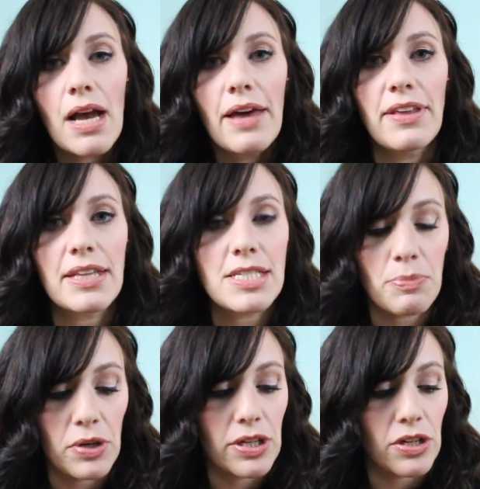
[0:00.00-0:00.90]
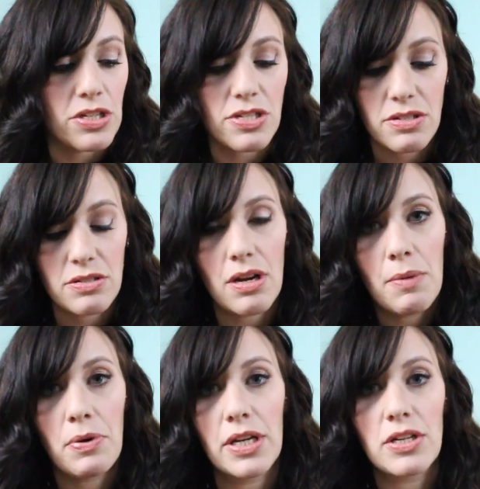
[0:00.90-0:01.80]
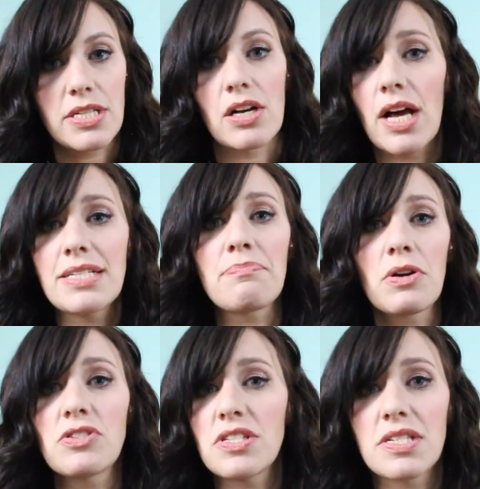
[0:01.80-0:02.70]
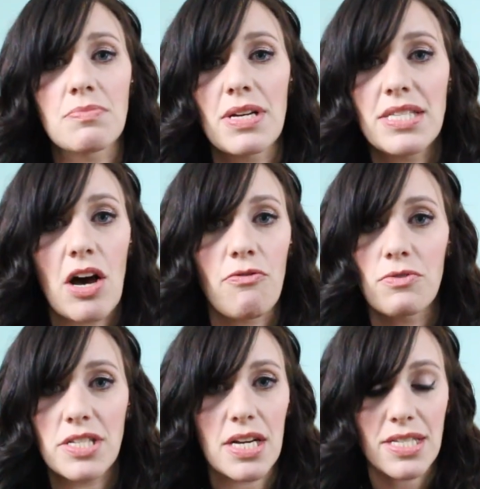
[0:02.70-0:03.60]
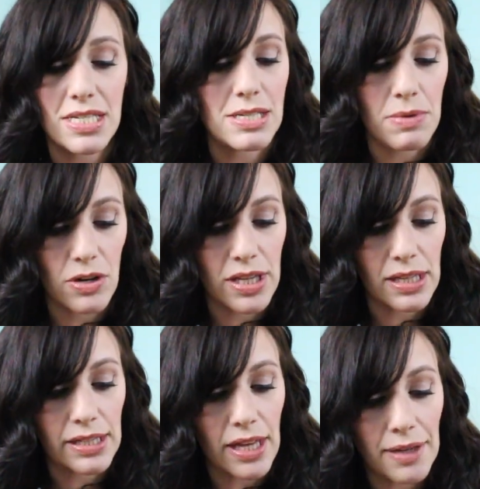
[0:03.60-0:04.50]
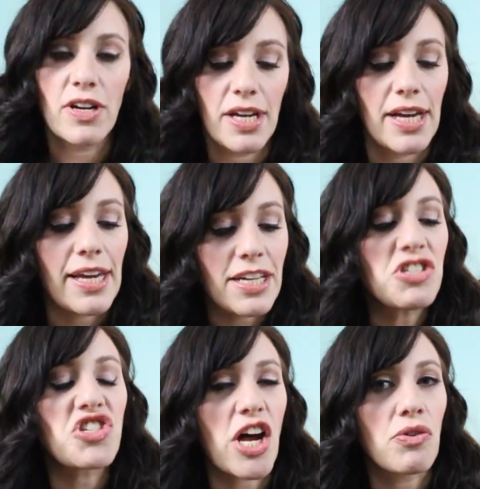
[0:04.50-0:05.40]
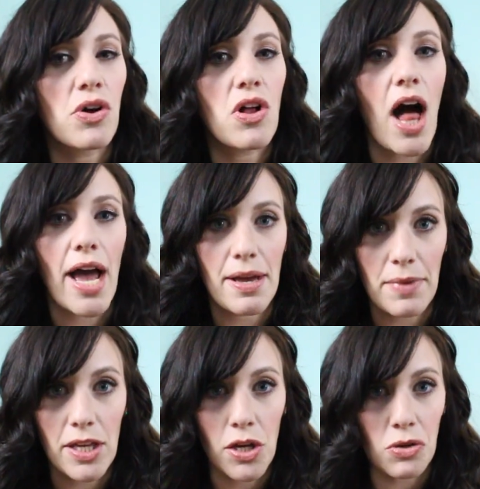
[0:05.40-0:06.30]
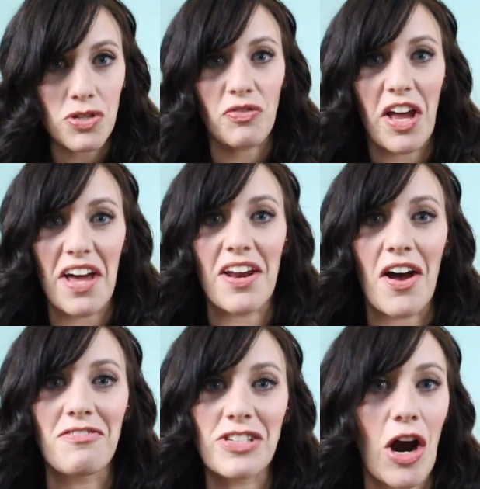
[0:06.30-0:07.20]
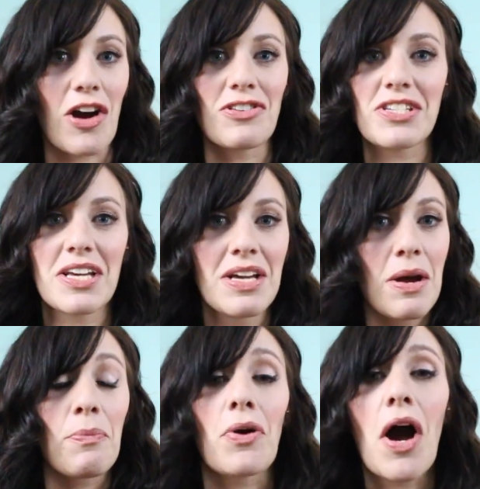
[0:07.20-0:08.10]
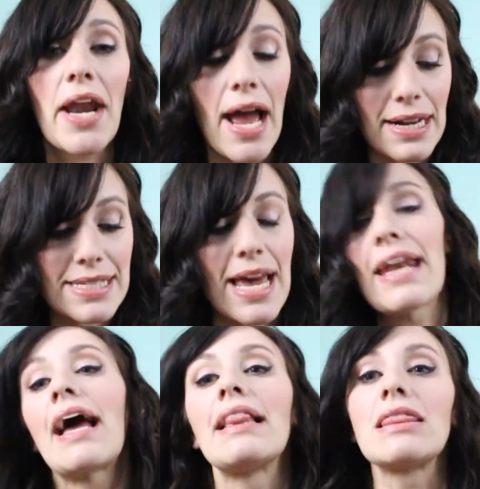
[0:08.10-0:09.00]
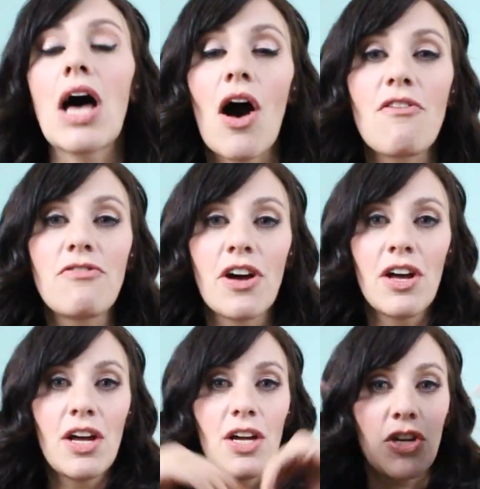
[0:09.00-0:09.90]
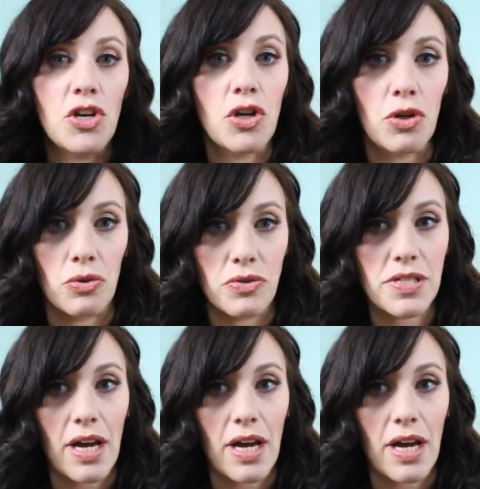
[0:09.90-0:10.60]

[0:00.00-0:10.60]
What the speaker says: I think that's a pretty good deal. I did purchase this myself, was not sent to me or anything like that. In general, I am a huge fan of Tarte products, and I love nudes.